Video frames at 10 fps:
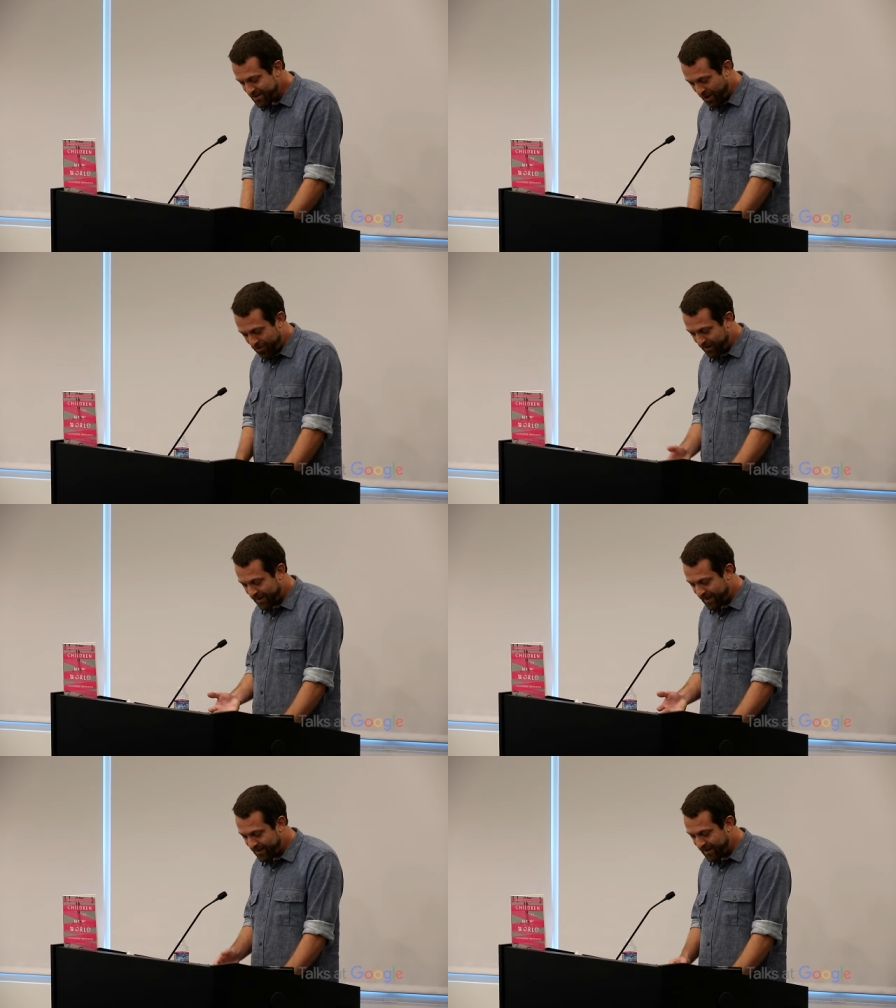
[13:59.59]

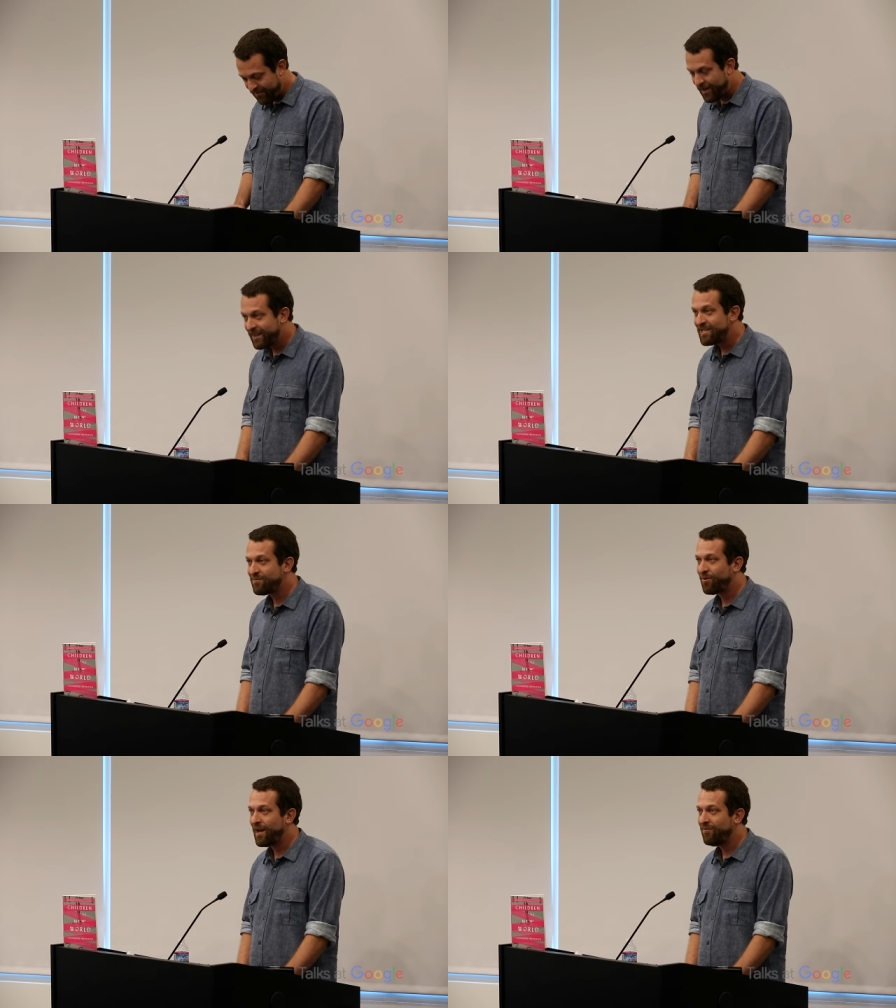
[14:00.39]
Totally, I could live like this
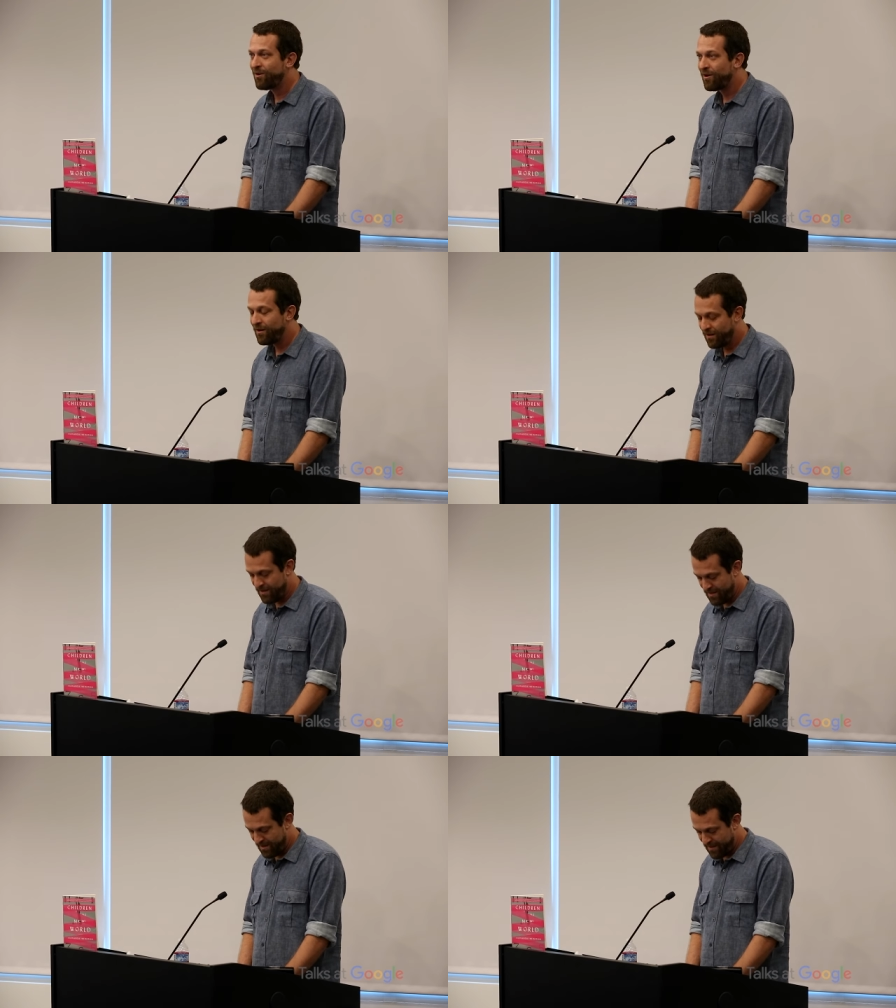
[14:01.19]
forever.
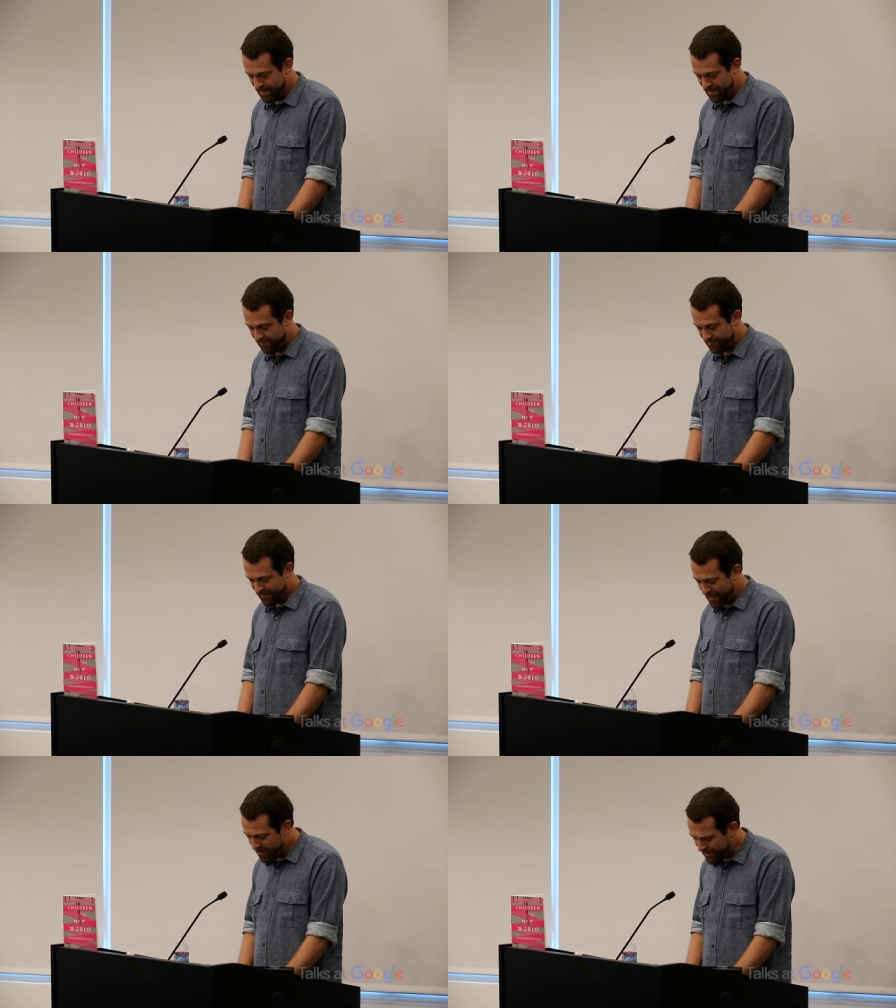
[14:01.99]

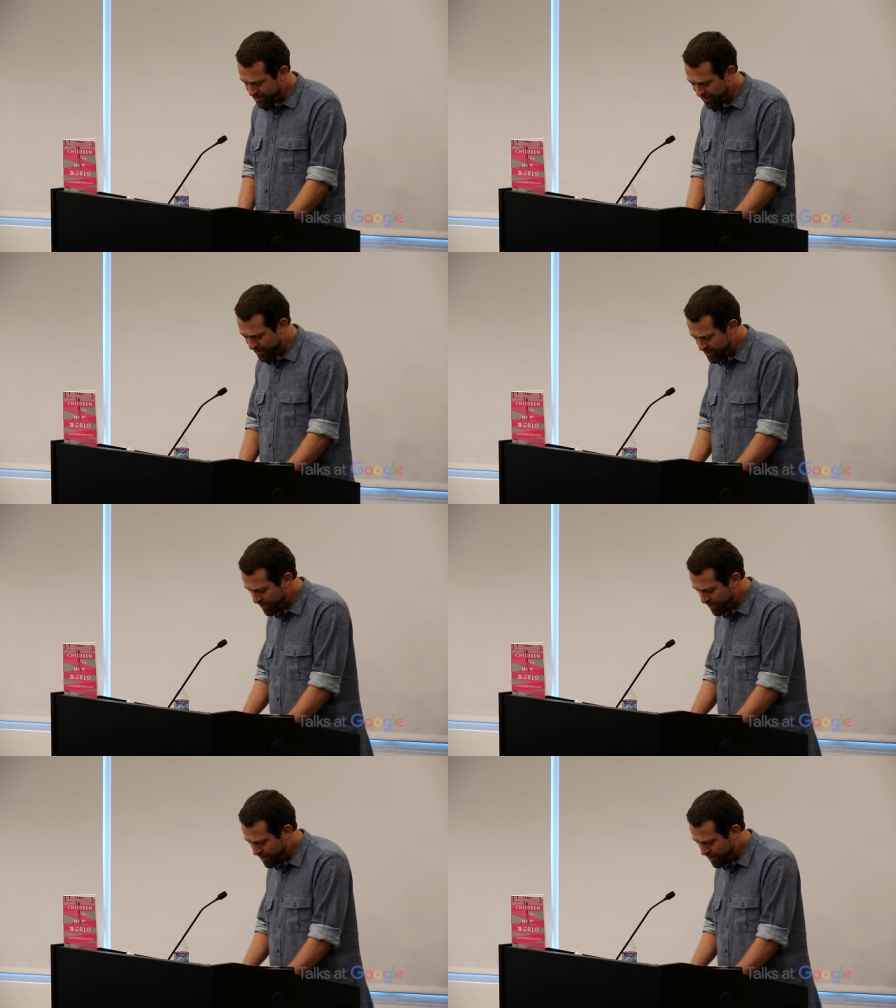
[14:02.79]
I looked at her in the